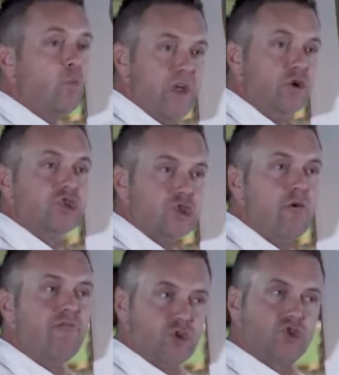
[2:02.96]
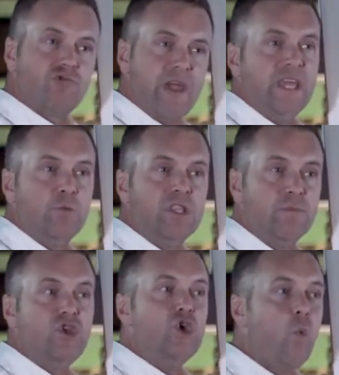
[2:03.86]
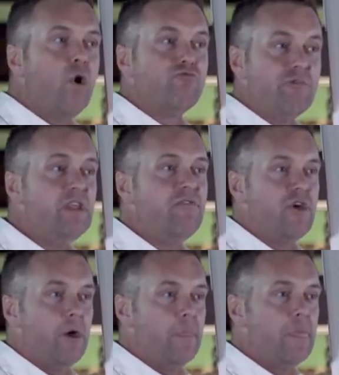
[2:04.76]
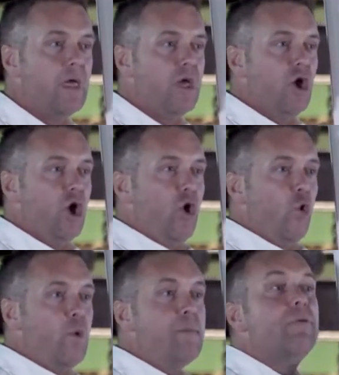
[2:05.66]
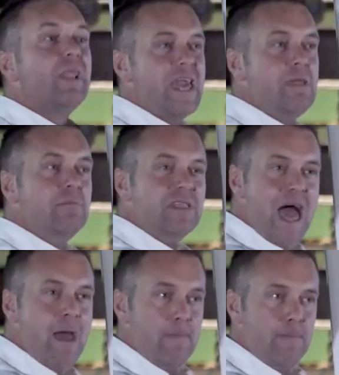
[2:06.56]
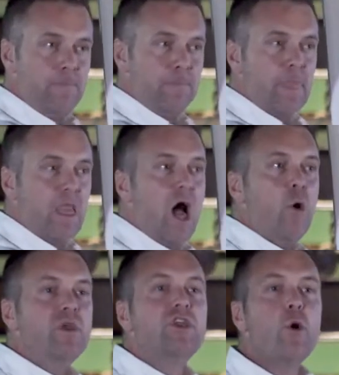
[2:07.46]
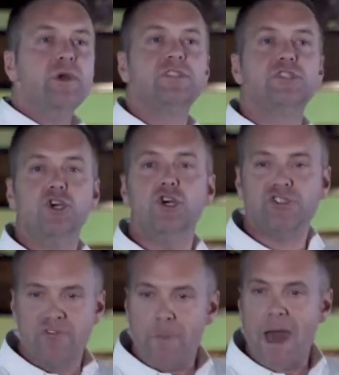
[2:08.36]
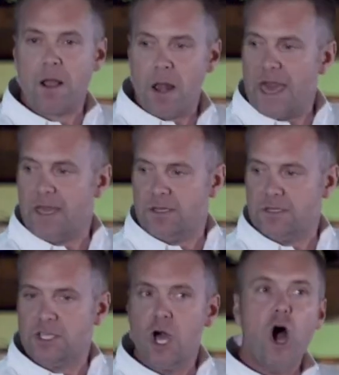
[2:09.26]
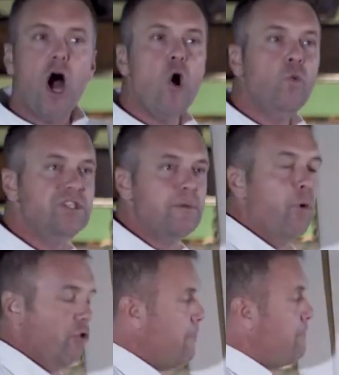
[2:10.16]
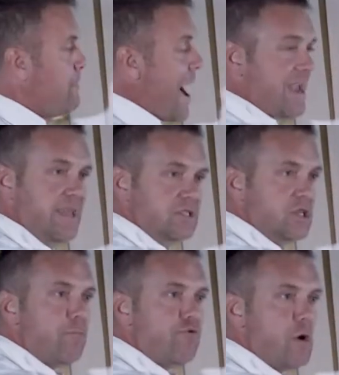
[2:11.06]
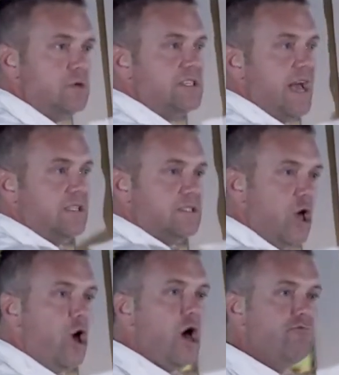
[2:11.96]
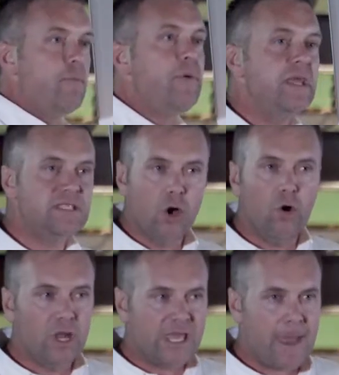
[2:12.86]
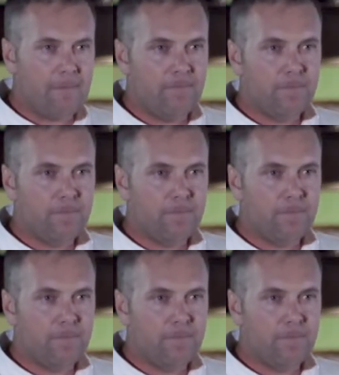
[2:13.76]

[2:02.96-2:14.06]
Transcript: where you're so frustrated with them and you want rid of them, we blame them and we go in search of a better client, only to put them back into the process and repeat it all again.